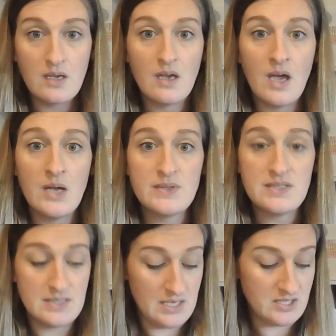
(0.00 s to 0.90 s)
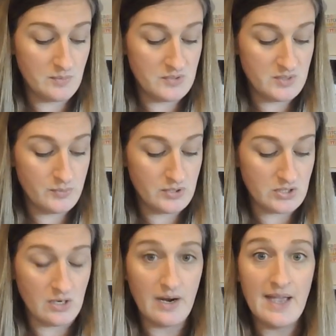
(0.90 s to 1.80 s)
would say Shepards Bush
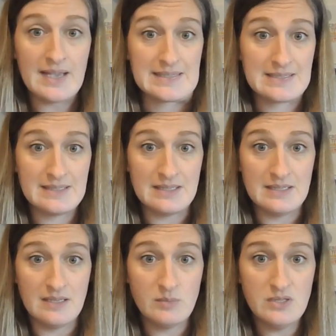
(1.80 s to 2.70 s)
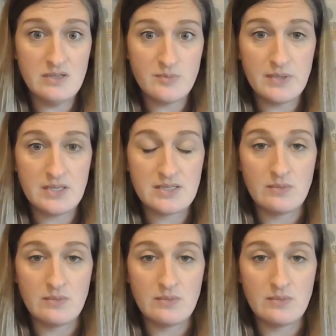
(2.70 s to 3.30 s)
are excellent enablers because